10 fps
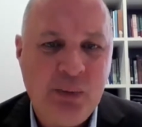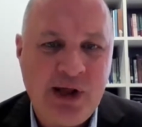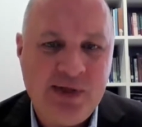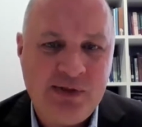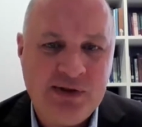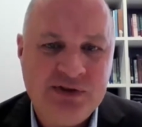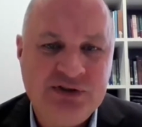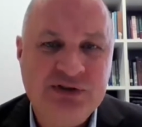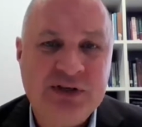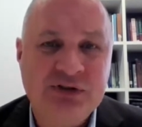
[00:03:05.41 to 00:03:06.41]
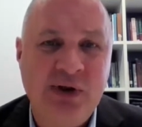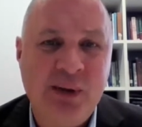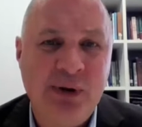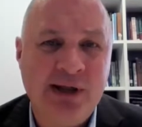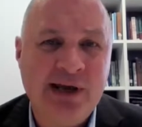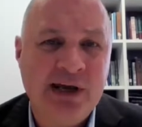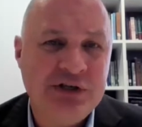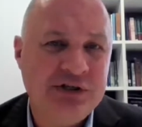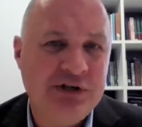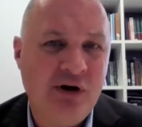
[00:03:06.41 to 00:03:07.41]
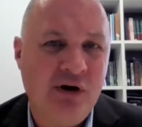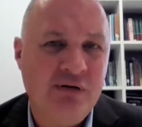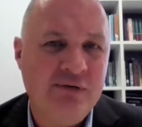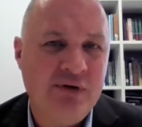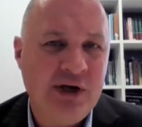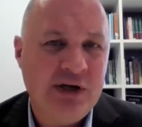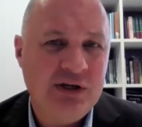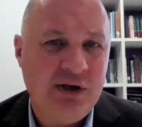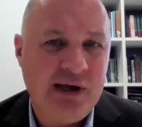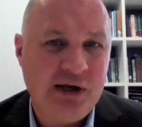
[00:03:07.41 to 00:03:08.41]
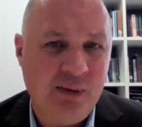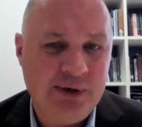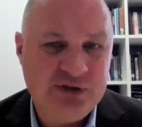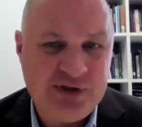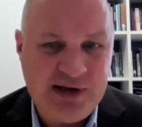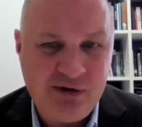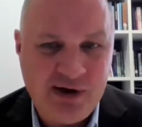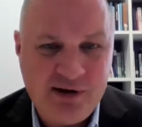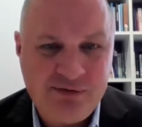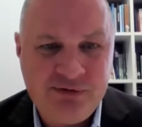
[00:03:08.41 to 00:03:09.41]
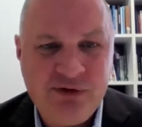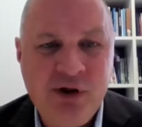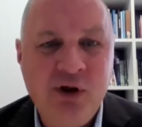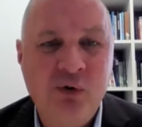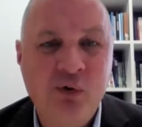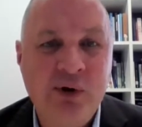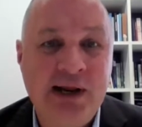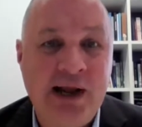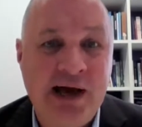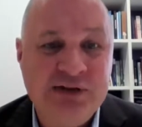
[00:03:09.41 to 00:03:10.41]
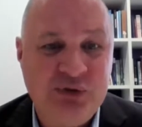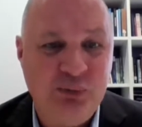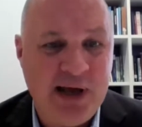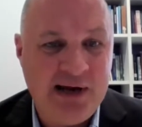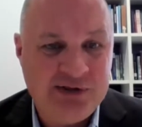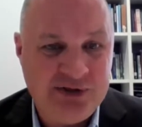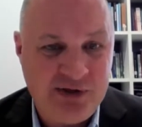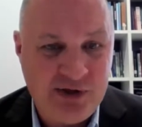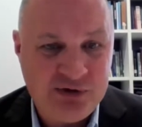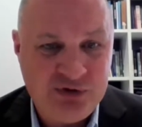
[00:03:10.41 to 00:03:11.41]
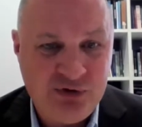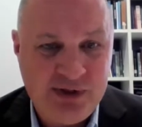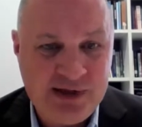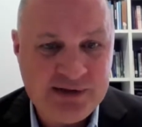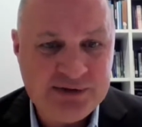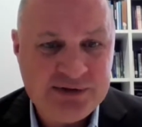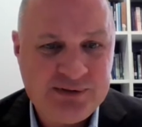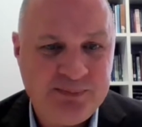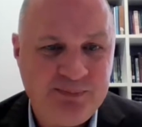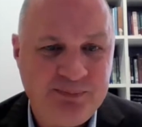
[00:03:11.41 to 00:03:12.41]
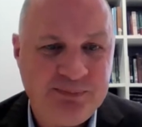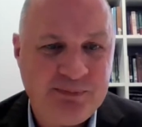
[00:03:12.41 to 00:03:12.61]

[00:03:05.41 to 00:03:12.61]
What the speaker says: But I think the successful application of economic statecraft really lies in balancing those two things.